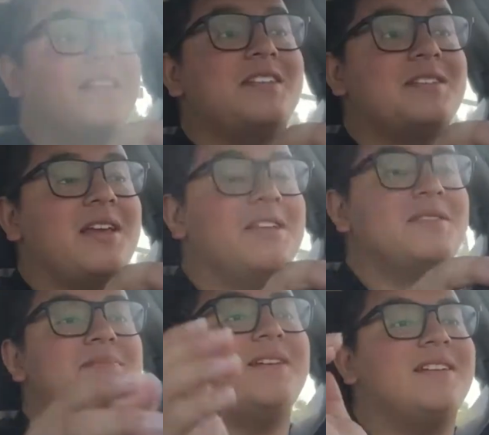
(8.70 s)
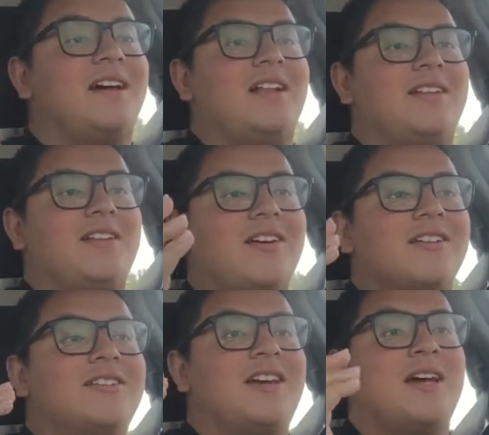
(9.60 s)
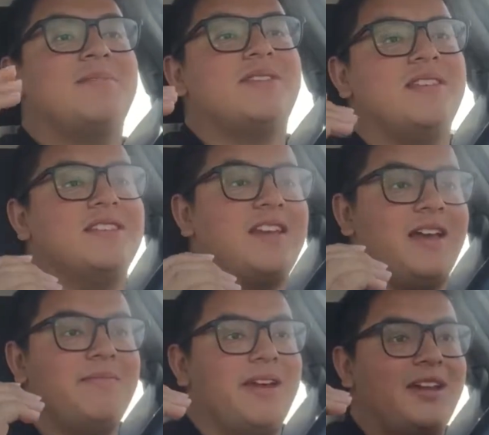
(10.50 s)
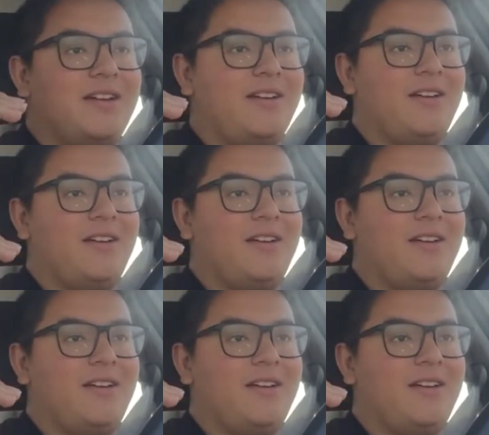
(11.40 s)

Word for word: It's it's been a long time since I made